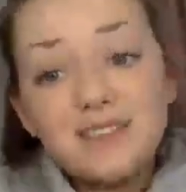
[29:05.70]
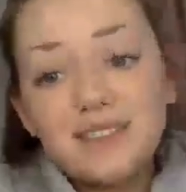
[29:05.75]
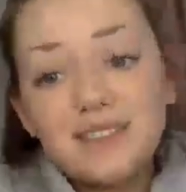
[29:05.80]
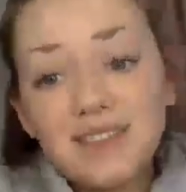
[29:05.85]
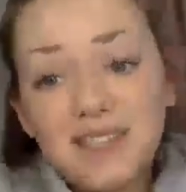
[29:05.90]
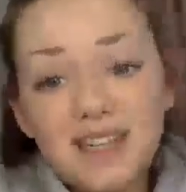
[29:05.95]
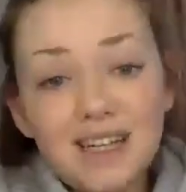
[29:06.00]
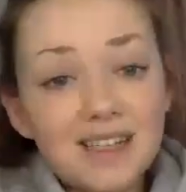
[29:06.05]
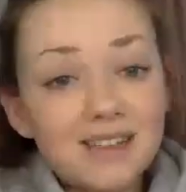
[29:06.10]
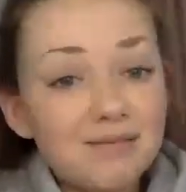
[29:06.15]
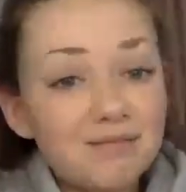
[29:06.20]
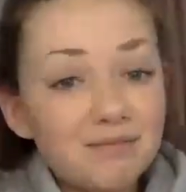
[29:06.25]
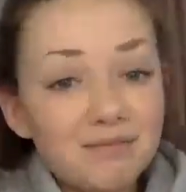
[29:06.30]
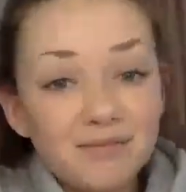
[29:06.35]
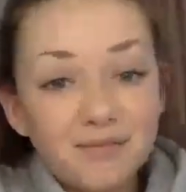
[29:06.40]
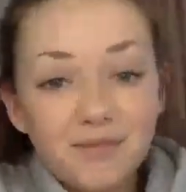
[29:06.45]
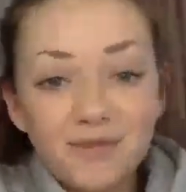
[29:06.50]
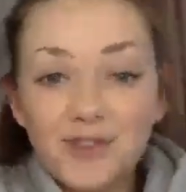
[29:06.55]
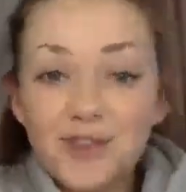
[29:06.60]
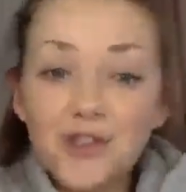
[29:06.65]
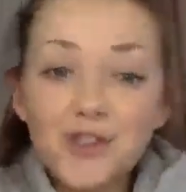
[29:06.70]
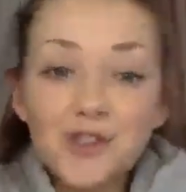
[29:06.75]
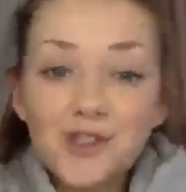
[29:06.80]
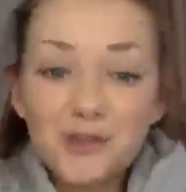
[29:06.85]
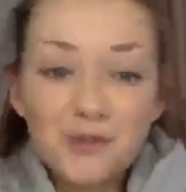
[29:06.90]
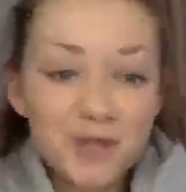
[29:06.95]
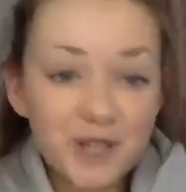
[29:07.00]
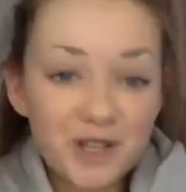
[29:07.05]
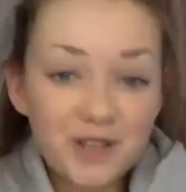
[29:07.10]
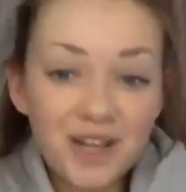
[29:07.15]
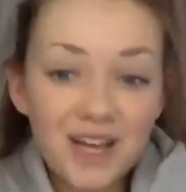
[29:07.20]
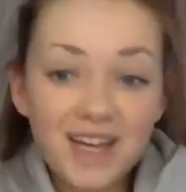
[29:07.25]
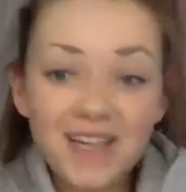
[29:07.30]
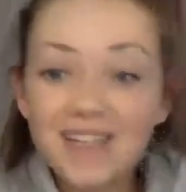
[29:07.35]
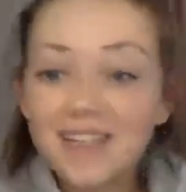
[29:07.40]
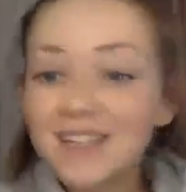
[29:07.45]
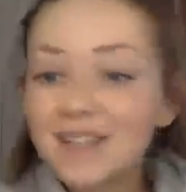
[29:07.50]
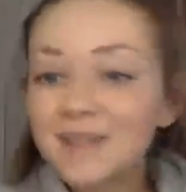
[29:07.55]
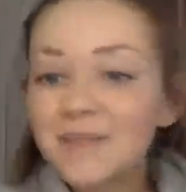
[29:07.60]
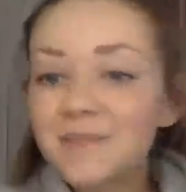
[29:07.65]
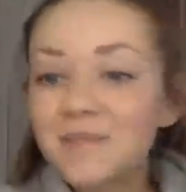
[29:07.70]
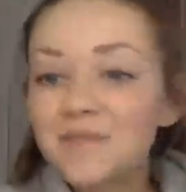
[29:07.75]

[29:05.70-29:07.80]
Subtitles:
Yeah, just do what you like.